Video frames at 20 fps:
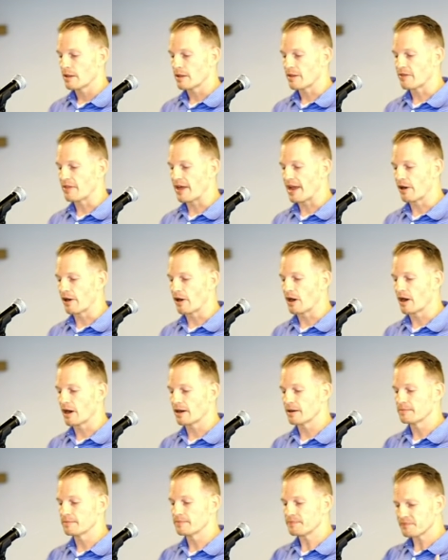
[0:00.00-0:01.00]
They
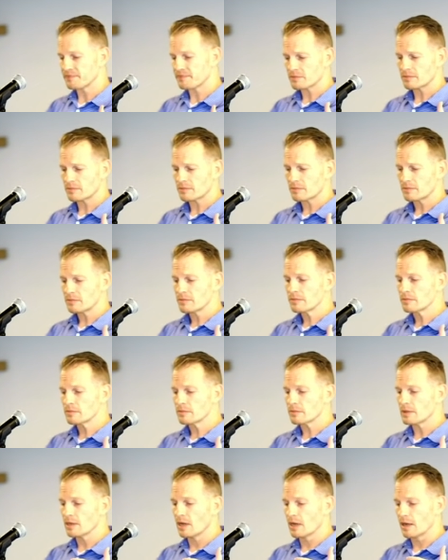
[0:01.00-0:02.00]
are.
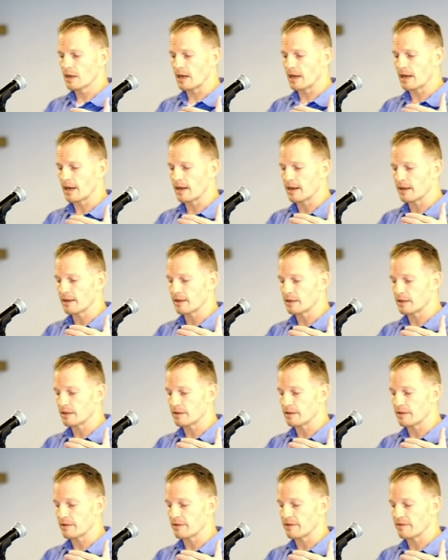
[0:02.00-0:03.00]
Uh,
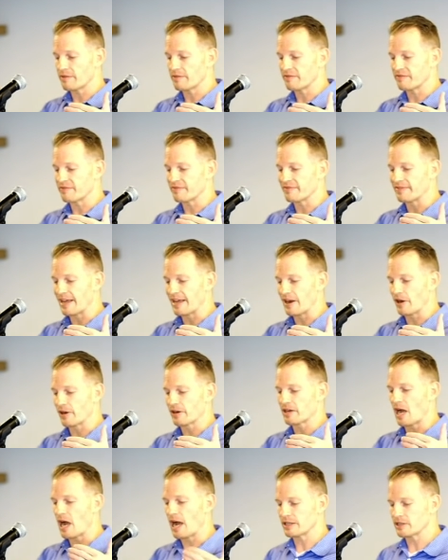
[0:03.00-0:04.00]
they are
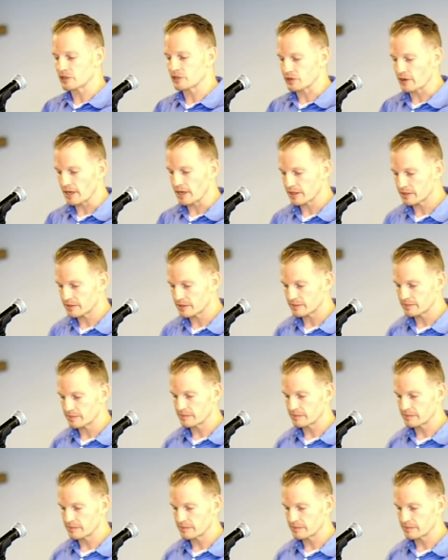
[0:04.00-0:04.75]
constructs.